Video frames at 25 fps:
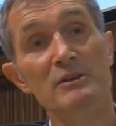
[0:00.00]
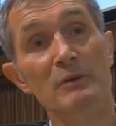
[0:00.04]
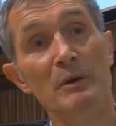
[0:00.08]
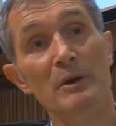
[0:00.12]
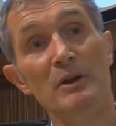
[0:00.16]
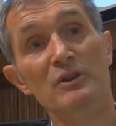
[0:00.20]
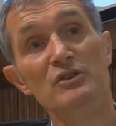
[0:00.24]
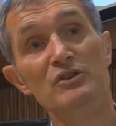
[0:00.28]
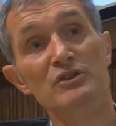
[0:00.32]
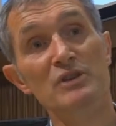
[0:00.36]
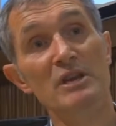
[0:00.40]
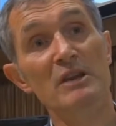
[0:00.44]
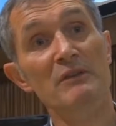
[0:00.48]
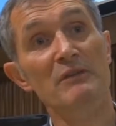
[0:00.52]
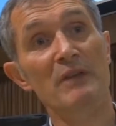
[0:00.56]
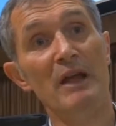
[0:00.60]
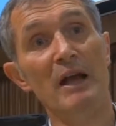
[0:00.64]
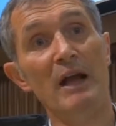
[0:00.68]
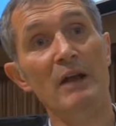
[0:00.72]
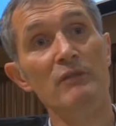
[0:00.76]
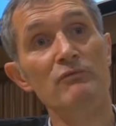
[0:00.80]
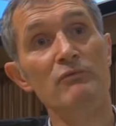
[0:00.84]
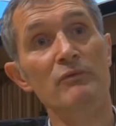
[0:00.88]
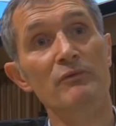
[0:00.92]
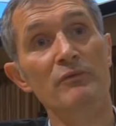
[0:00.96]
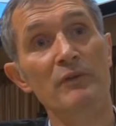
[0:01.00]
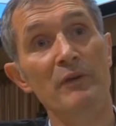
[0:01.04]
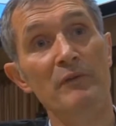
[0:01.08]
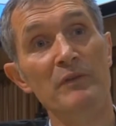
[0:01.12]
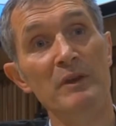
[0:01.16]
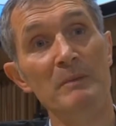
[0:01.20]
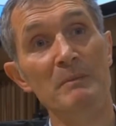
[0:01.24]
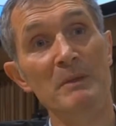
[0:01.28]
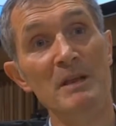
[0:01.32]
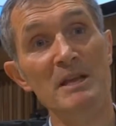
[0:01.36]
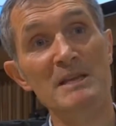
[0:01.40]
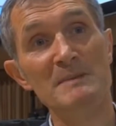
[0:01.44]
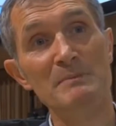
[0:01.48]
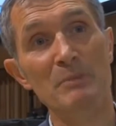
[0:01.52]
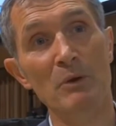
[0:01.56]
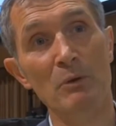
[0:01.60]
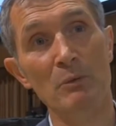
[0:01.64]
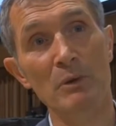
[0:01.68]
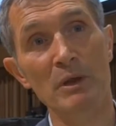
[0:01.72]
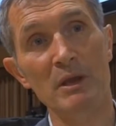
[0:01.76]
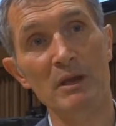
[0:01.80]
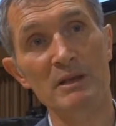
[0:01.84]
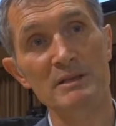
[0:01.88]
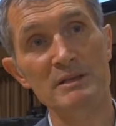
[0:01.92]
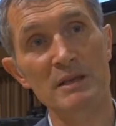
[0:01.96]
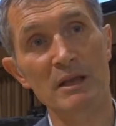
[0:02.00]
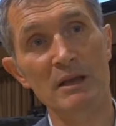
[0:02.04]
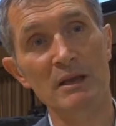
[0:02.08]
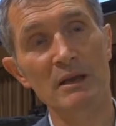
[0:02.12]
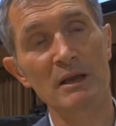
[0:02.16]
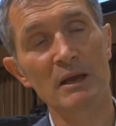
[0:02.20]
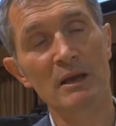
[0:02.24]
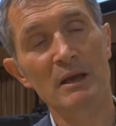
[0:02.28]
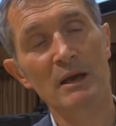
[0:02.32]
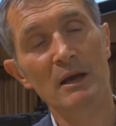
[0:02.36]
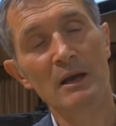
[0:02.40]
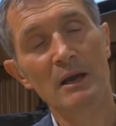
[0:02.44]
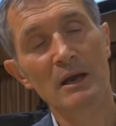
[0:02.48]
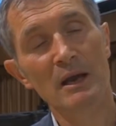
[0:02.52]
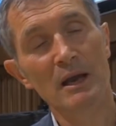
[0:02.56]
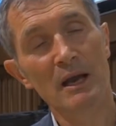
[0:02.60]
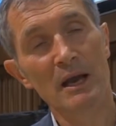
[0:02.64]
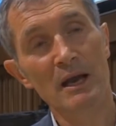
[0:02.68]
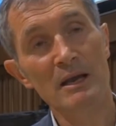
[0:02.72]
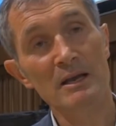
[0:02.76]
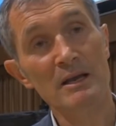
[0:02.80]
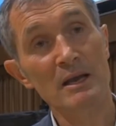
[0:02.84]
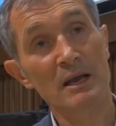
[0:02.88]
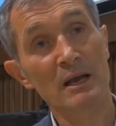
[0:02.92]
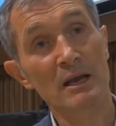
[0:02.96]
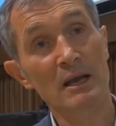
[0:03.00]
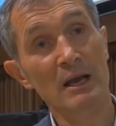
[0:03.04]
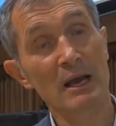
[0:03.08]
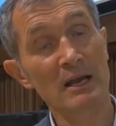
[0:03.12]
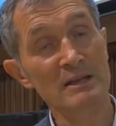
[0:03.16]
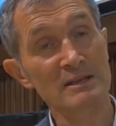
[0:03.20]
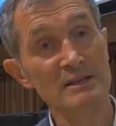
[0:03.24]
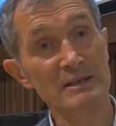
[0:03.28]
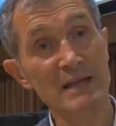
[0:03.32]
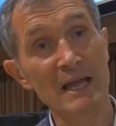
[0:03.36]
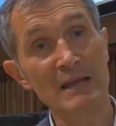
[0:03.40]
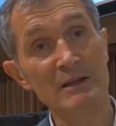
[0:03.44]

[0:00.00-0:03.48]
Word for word: to achieve that 150 minutes per week as a uh, as an